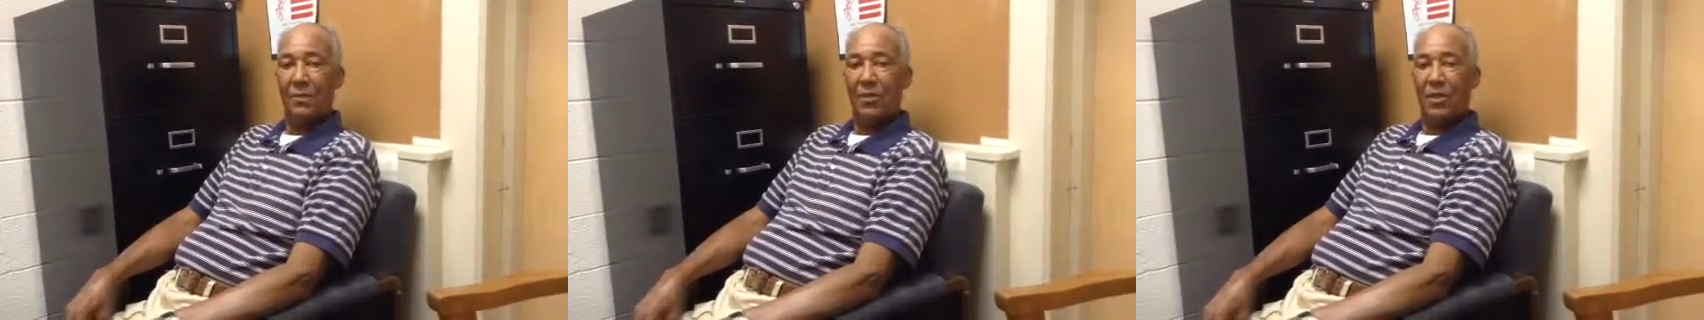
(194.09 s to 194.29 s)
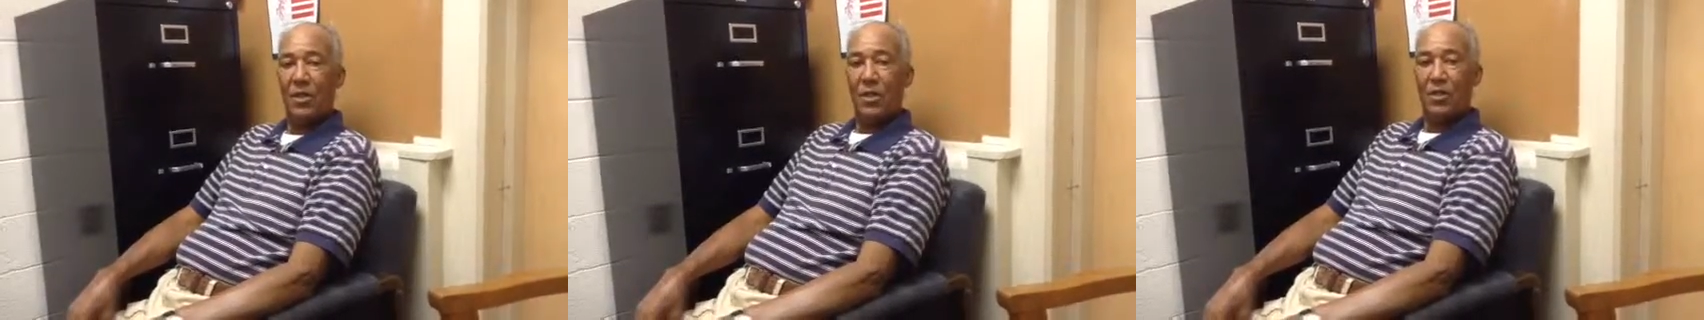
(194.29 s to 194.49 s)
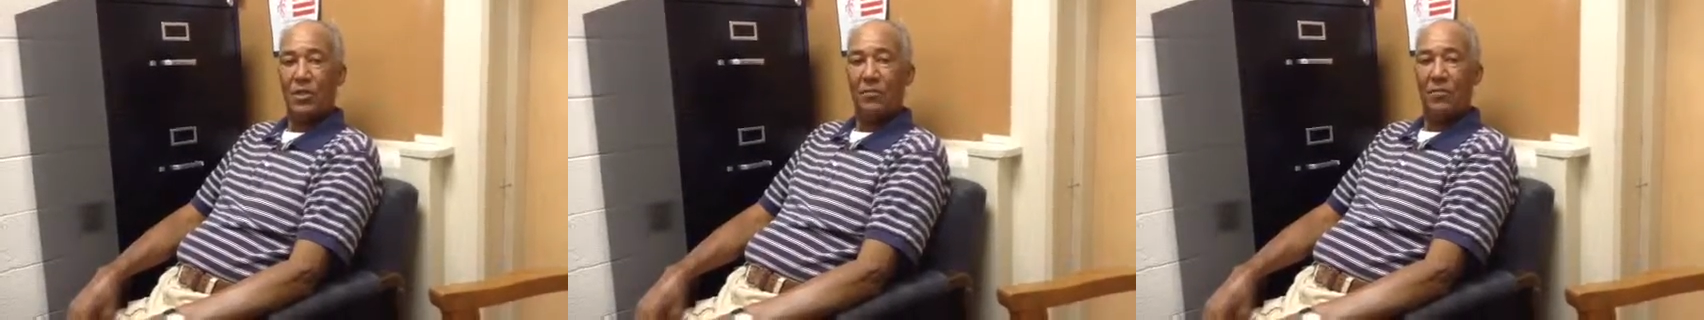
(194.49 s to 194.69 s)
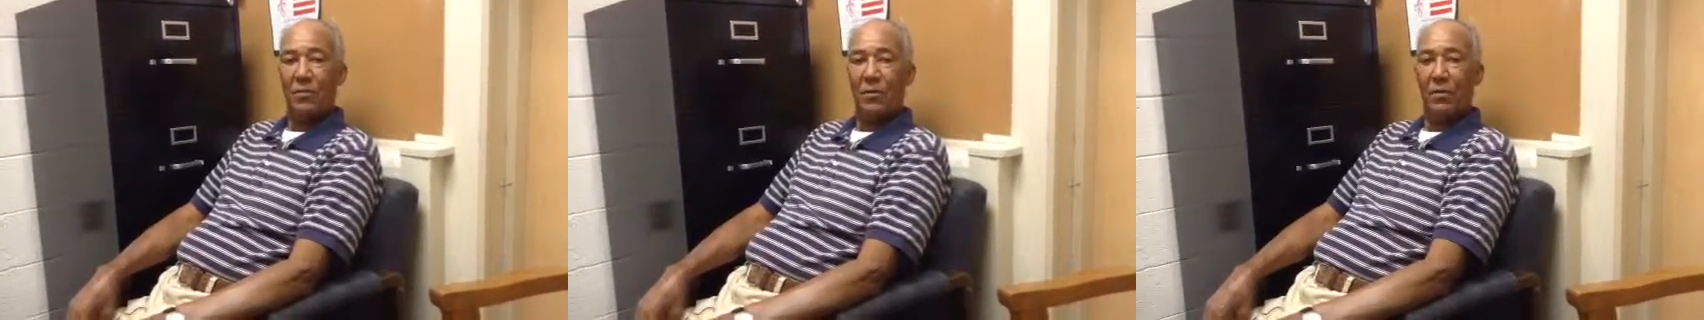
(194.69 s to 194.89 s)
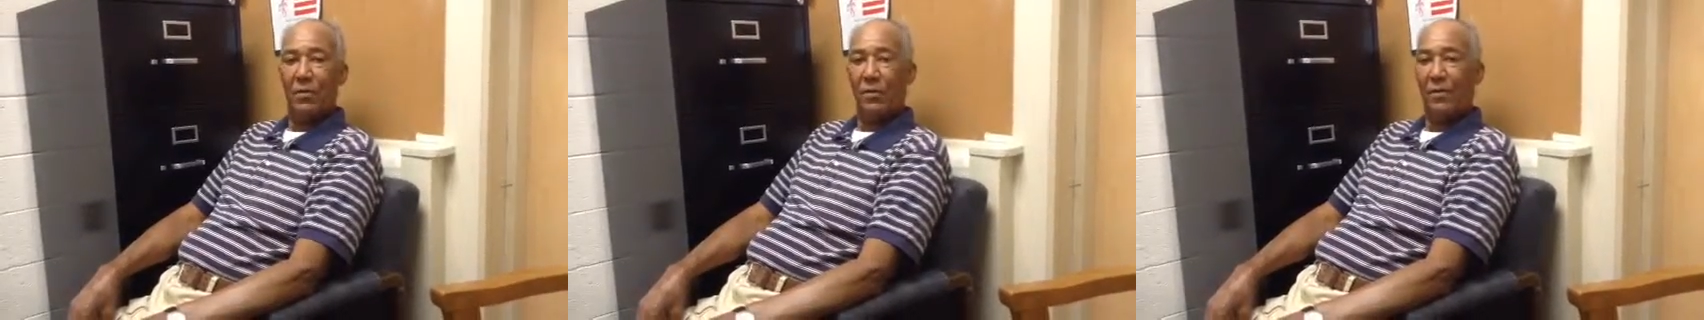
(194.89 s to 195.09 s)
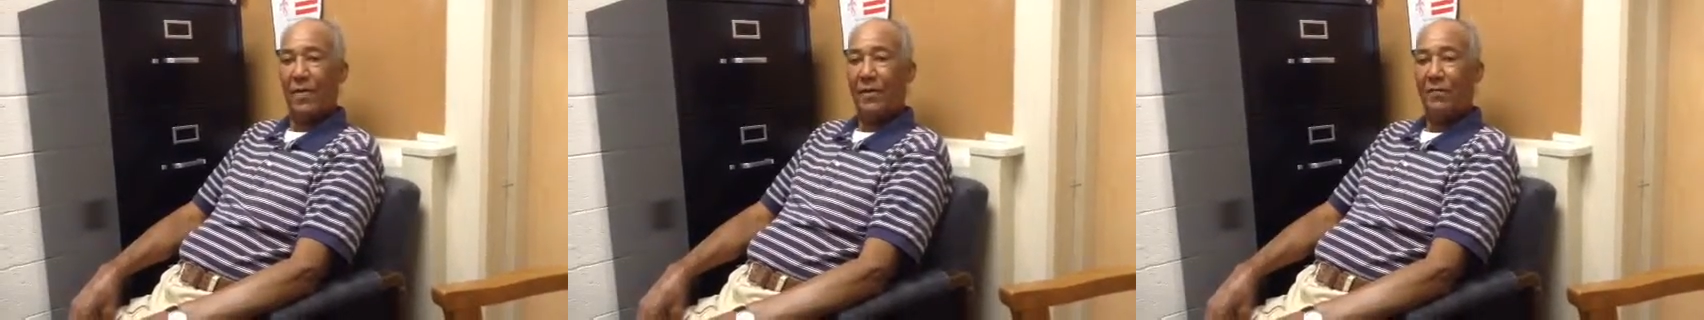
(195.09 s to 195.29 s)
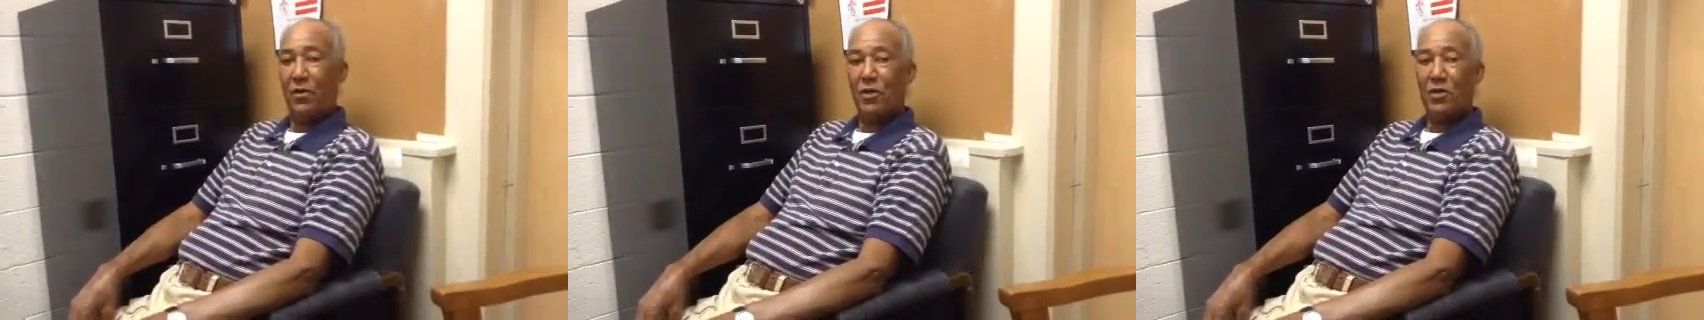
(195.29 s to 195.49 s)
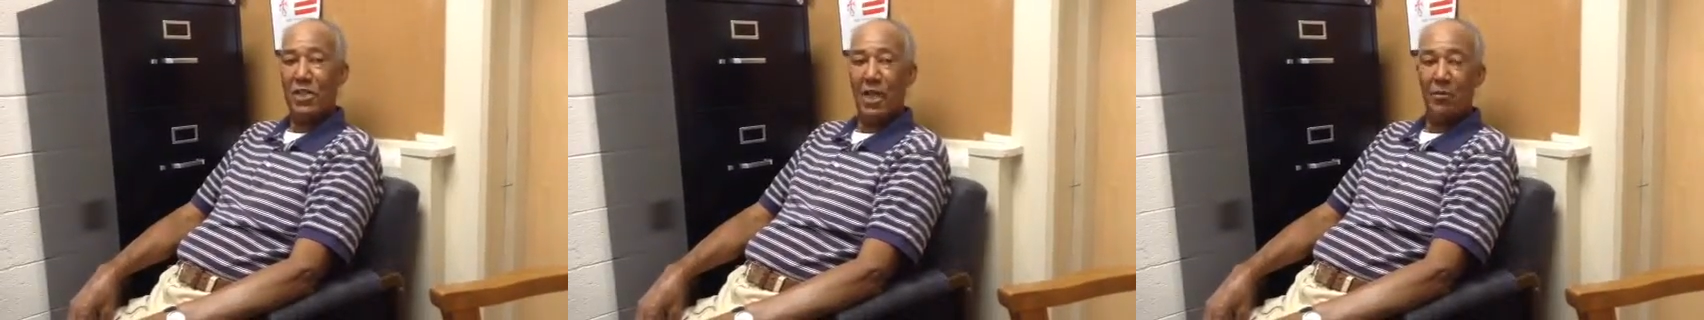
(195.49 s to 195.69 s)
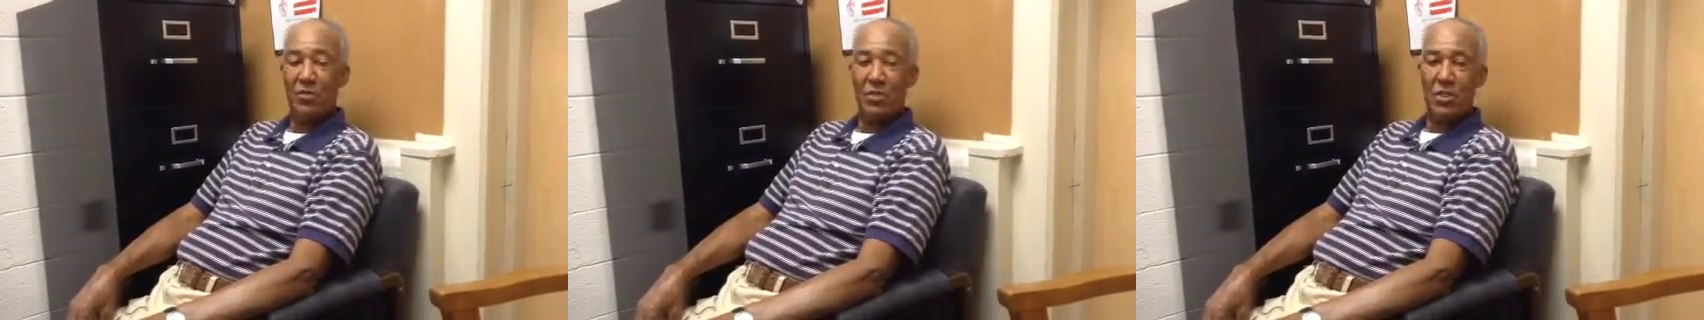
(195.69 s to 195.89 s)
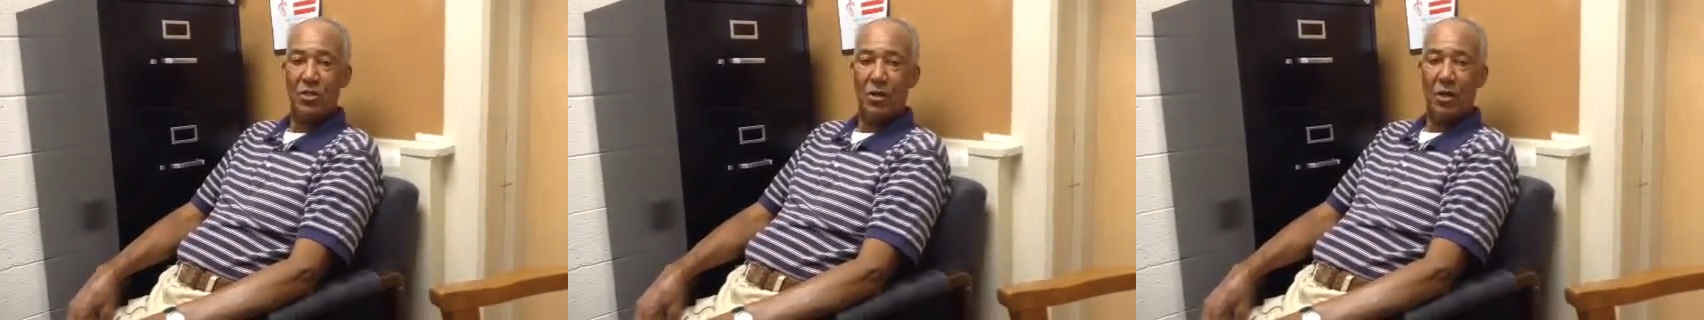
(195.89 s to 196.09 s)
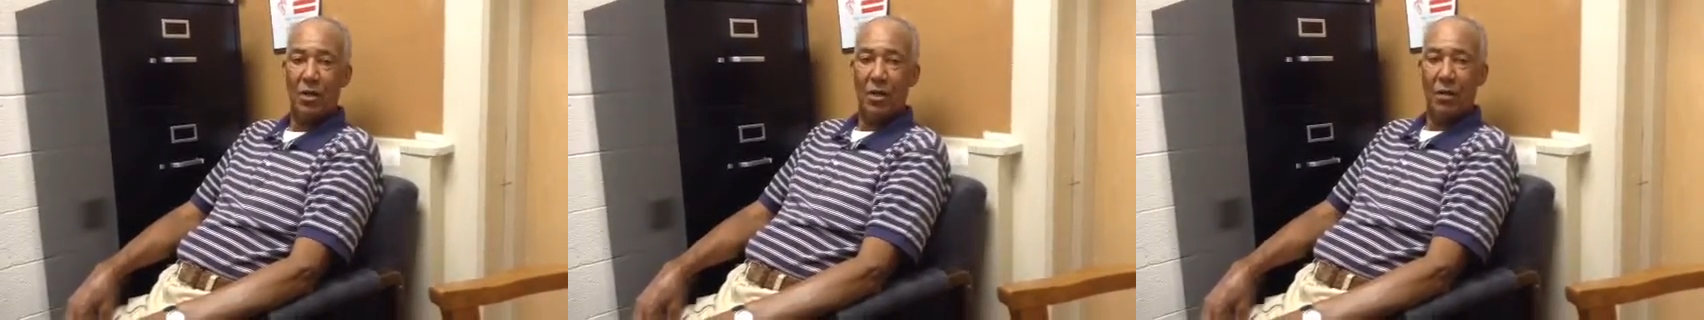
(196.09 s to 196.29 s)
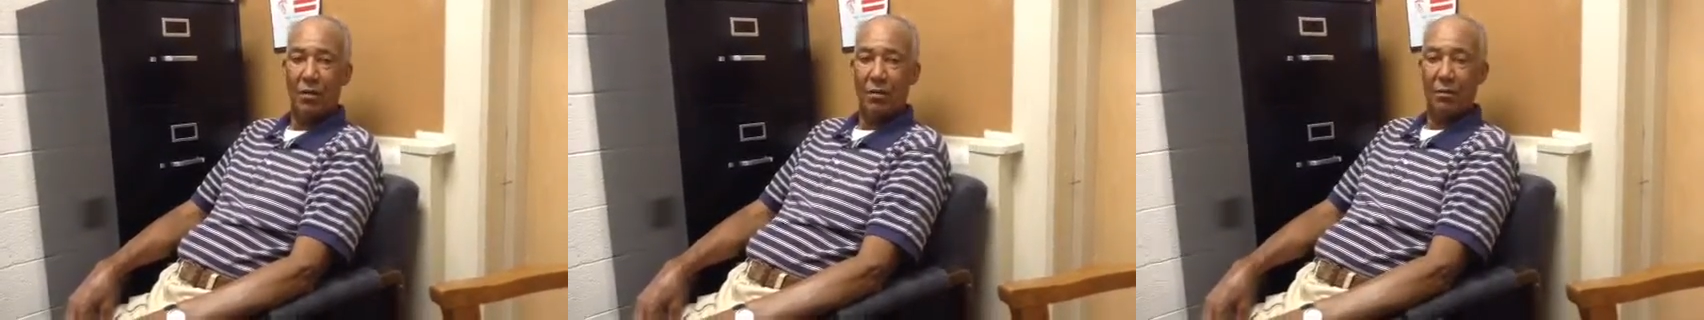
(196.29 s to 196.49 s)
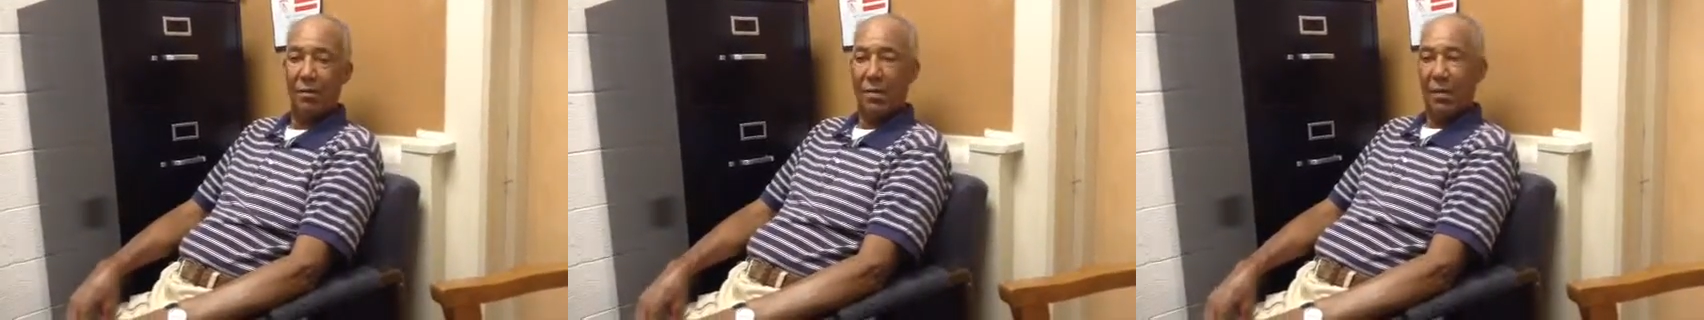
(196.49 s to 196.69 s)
because of the adversity that was going on.